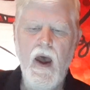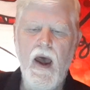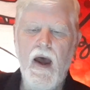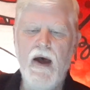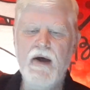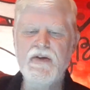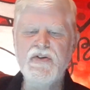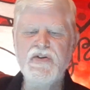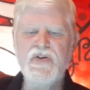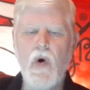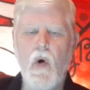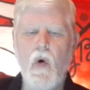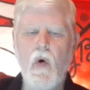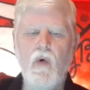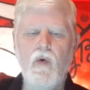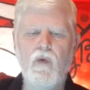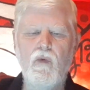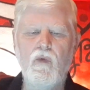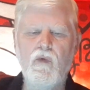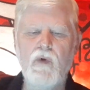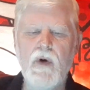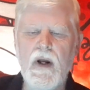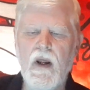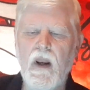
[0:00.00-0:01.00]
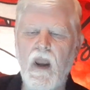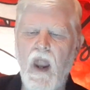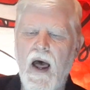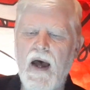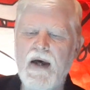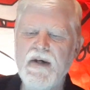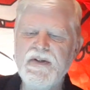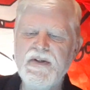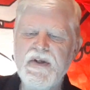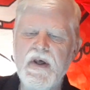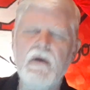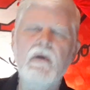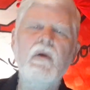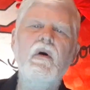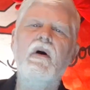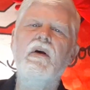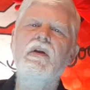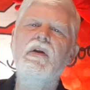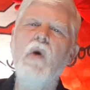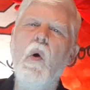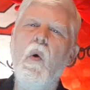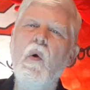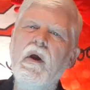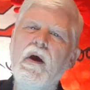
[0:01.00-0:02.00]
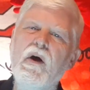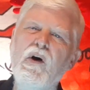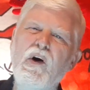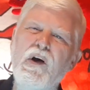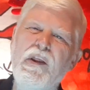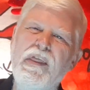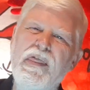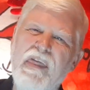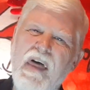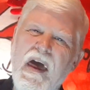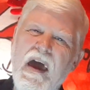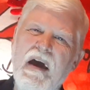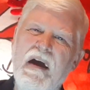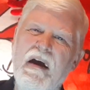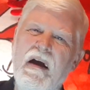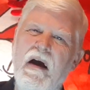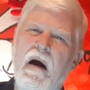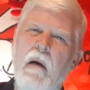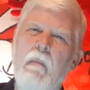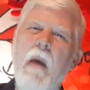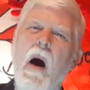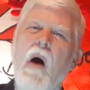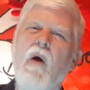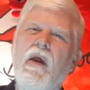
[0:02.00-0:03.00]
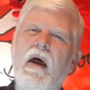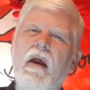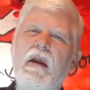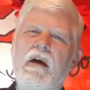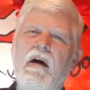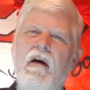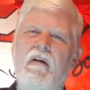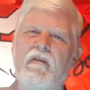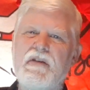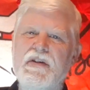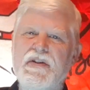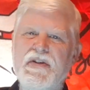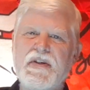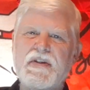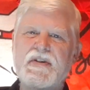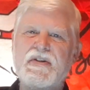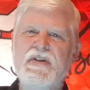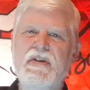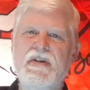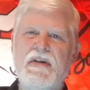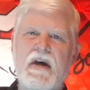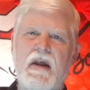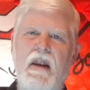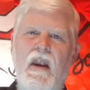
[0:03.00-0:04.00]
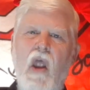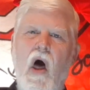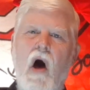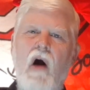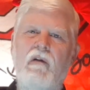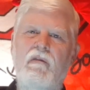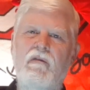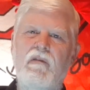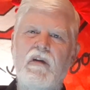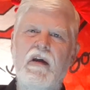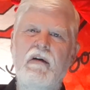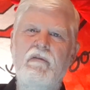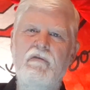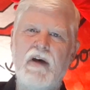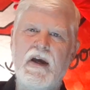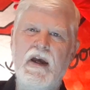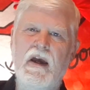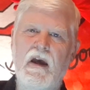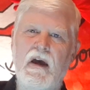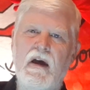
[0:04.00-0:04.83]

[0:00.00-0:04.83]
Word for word: And so realize that uh, the only good thing about any of us is love living